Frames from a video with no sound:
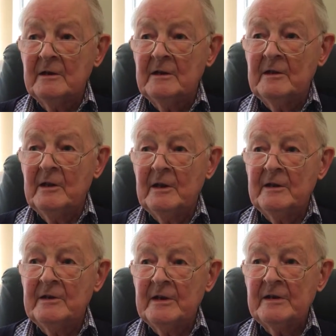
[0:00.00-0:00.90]
in the early
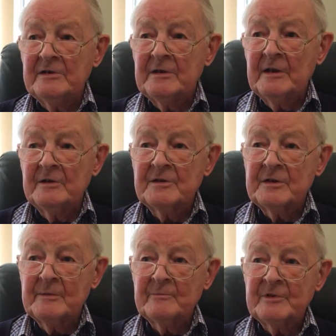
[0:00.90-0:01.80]
days done
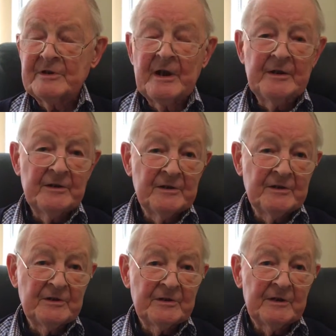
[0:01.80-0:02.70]
some
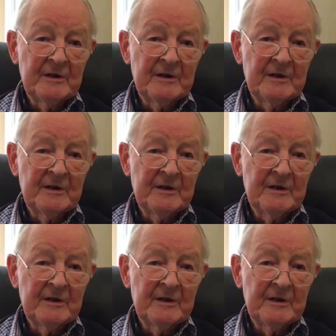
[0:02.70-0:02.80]
studies